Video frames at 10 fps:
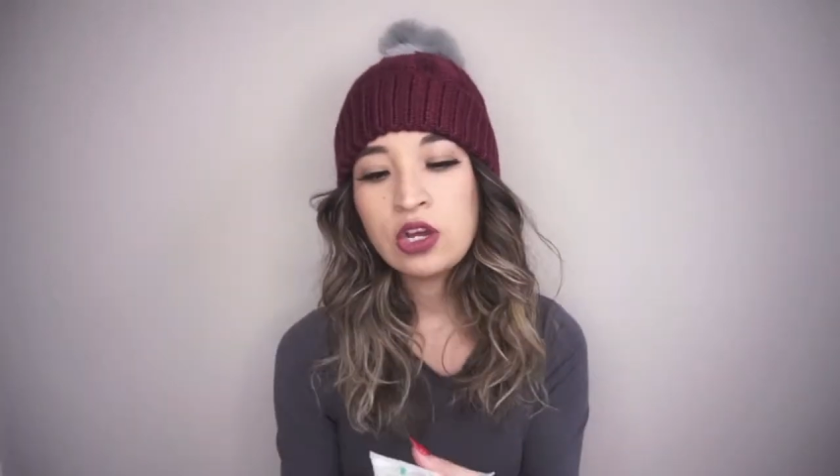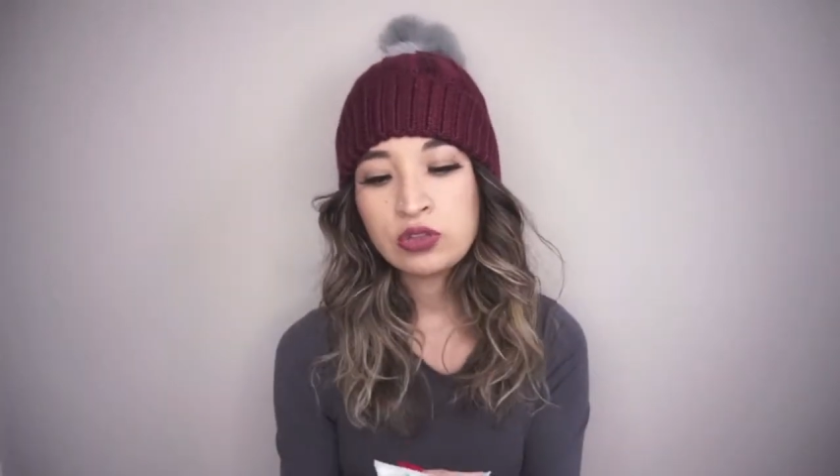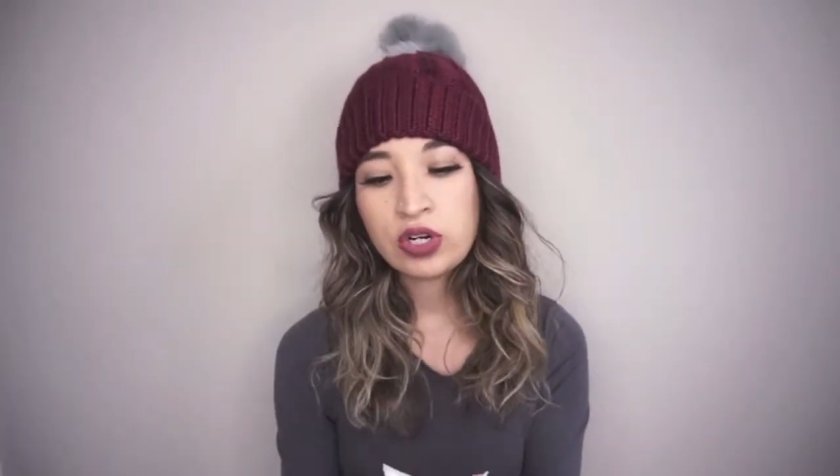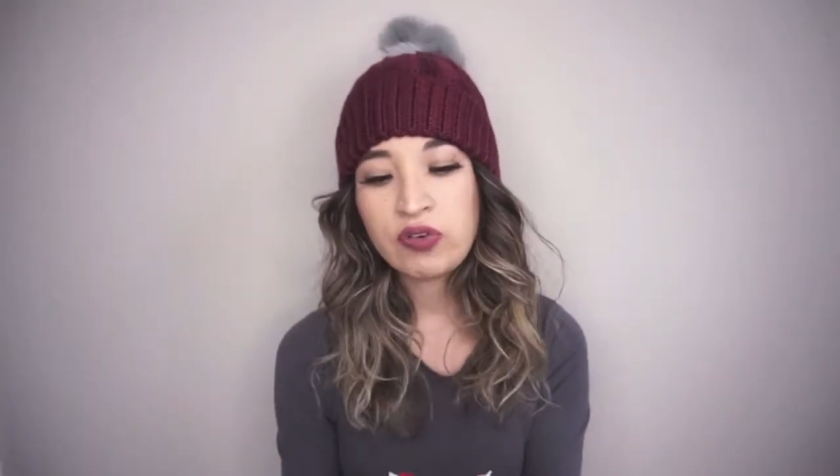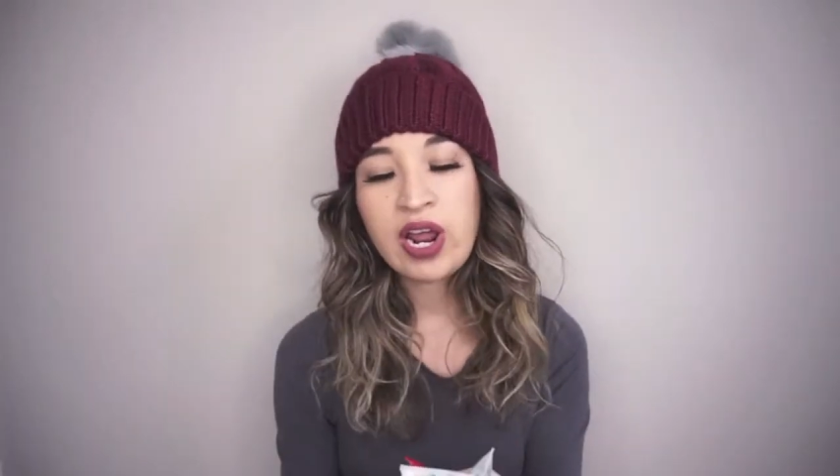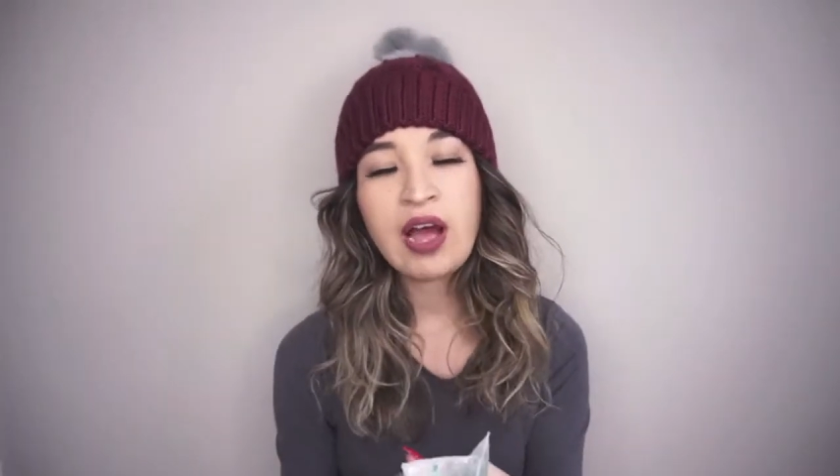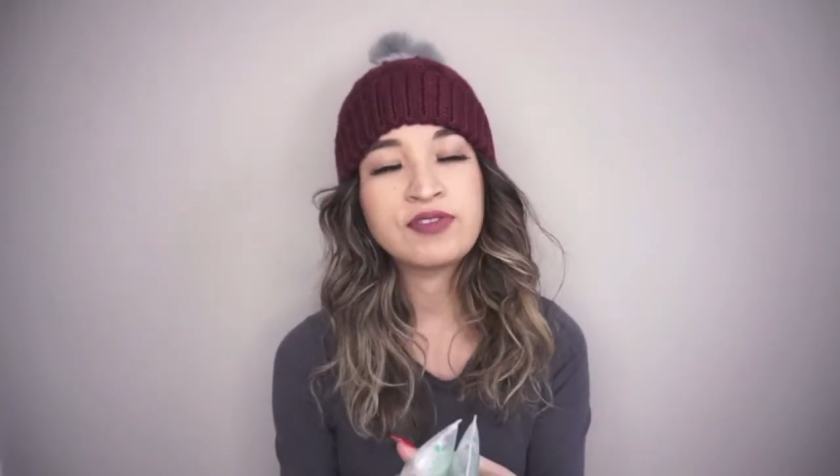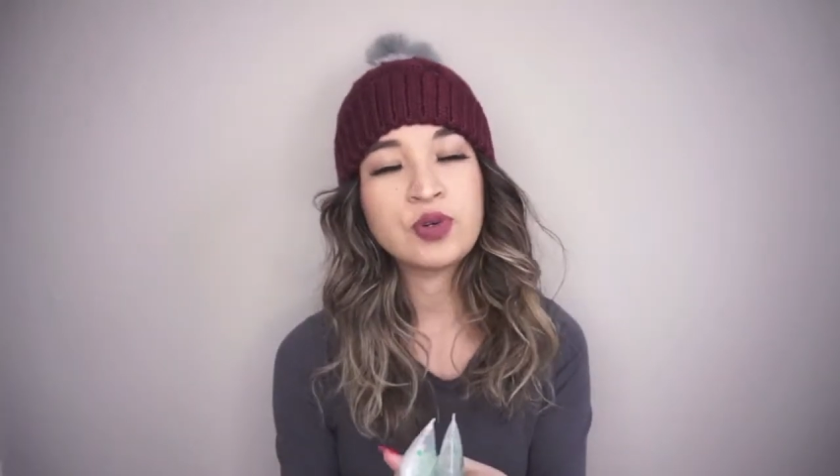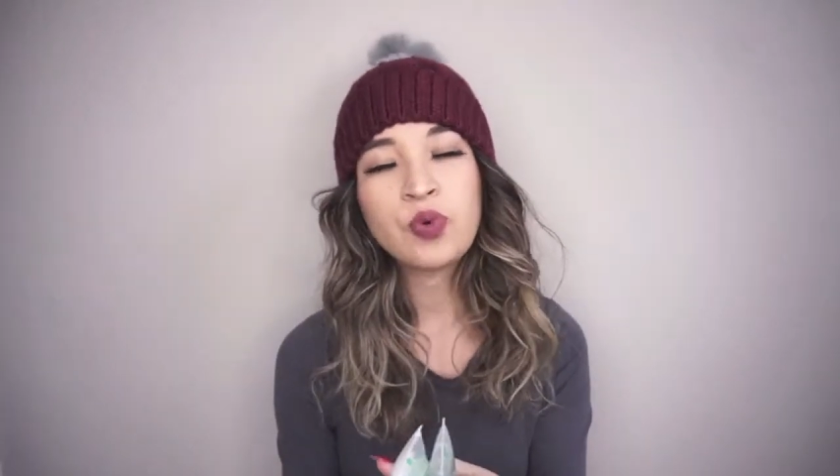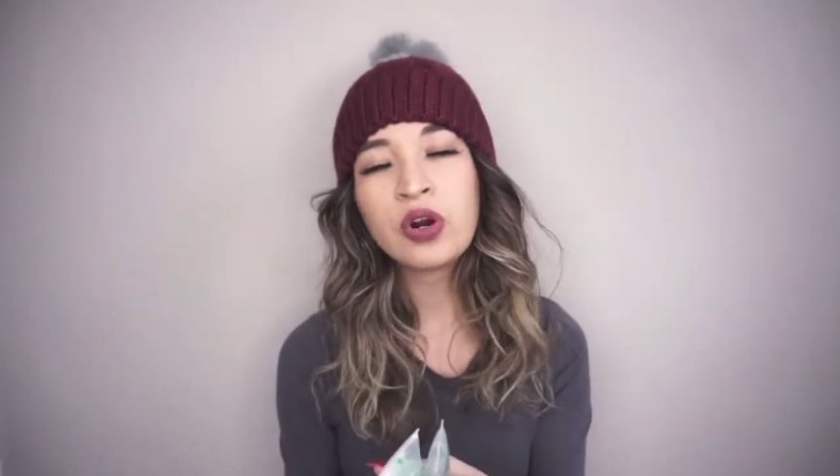don't even
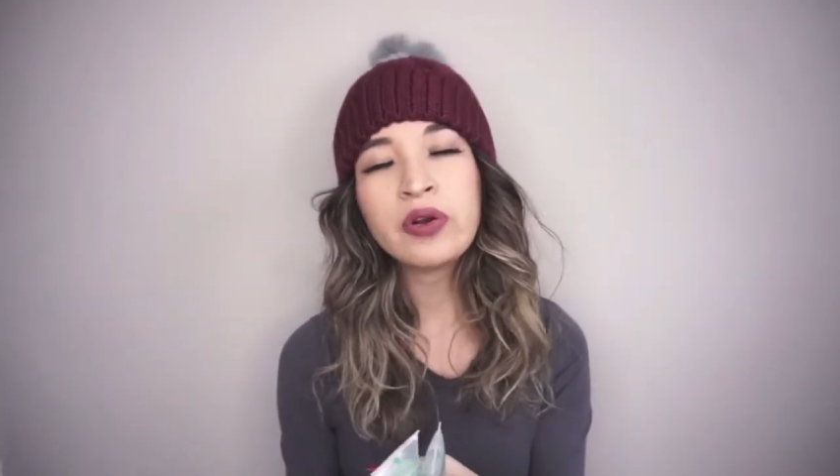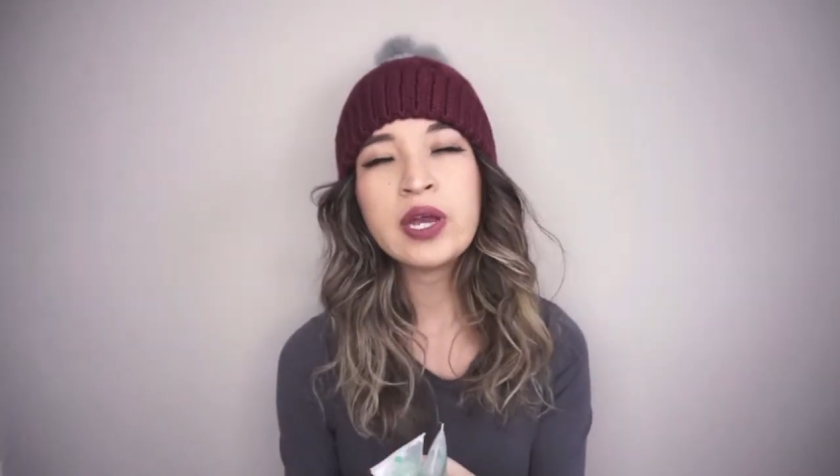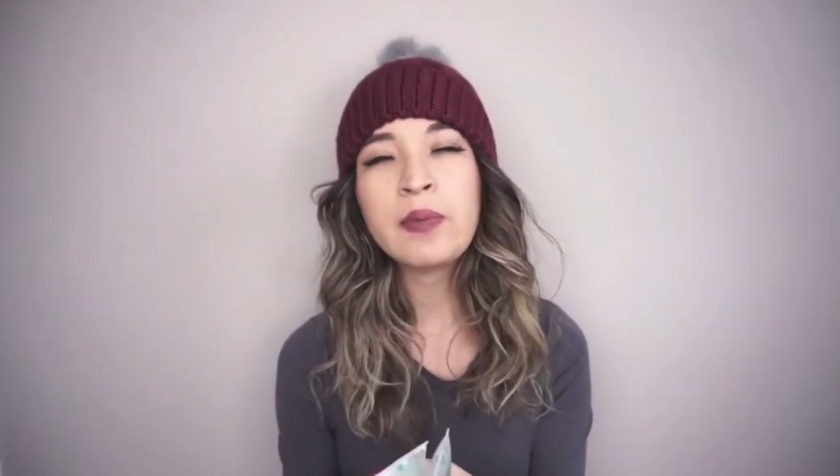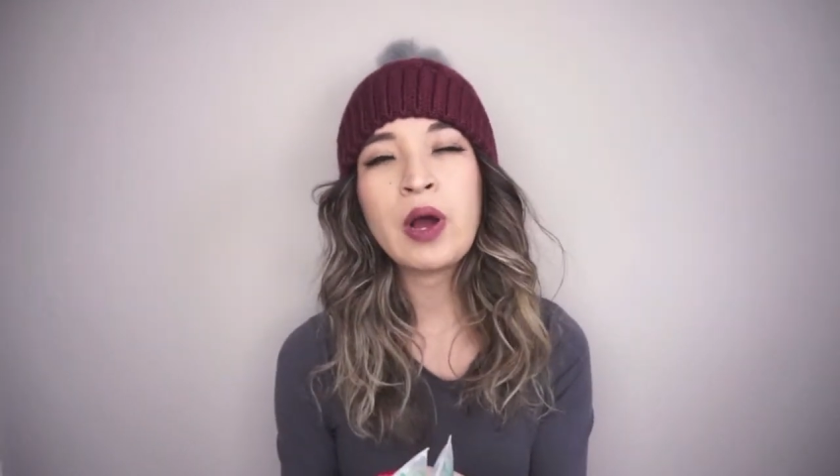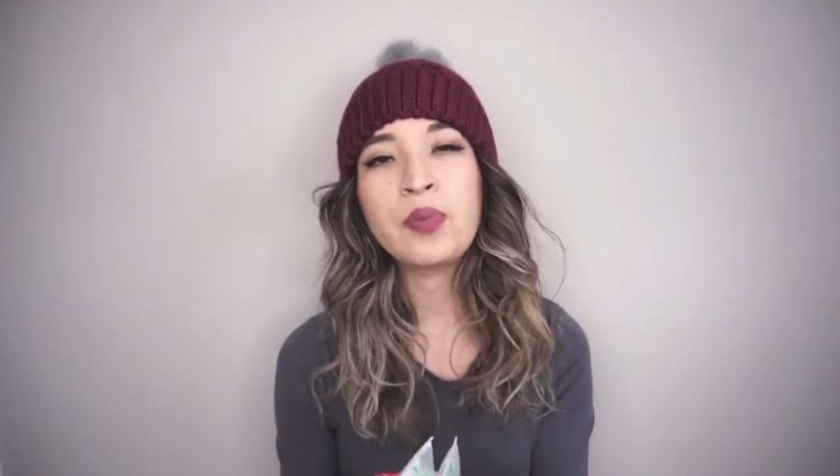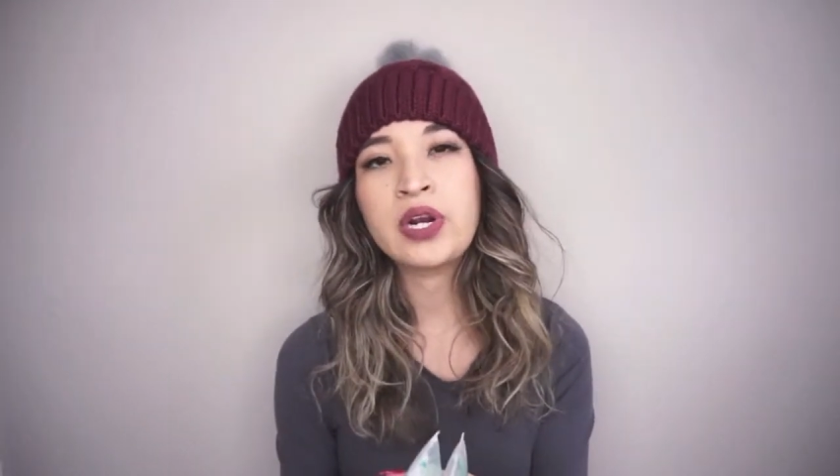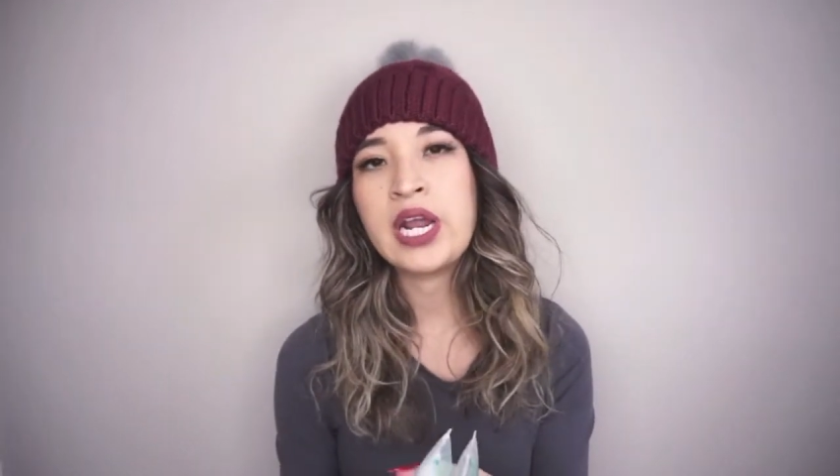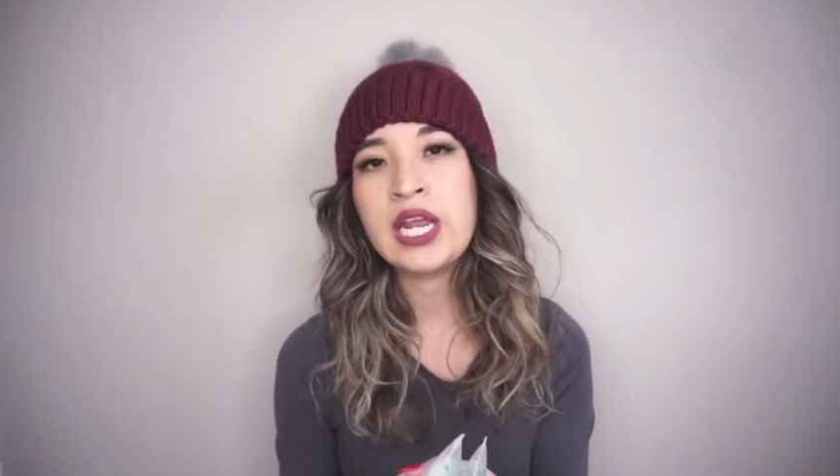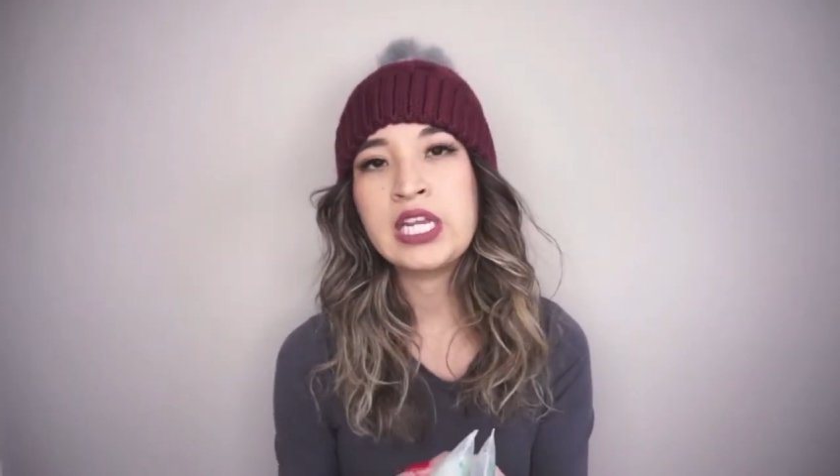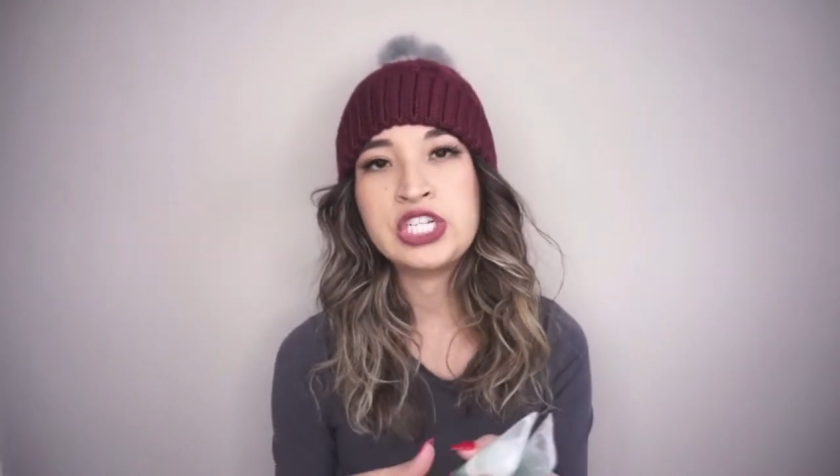have to worry about putting
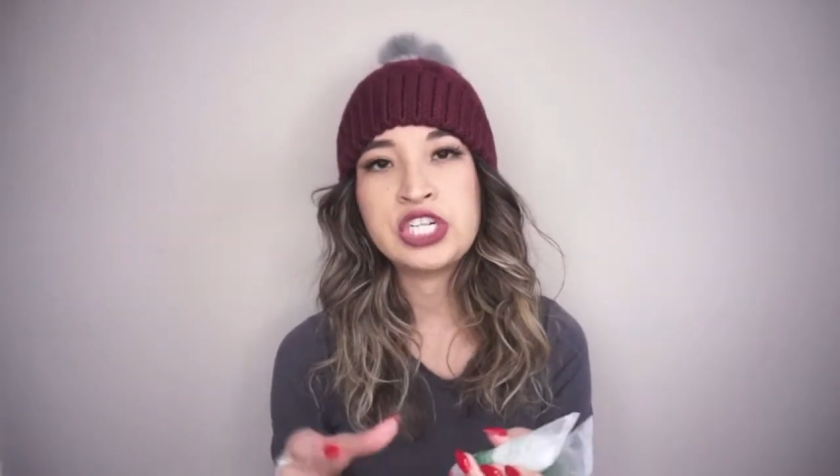any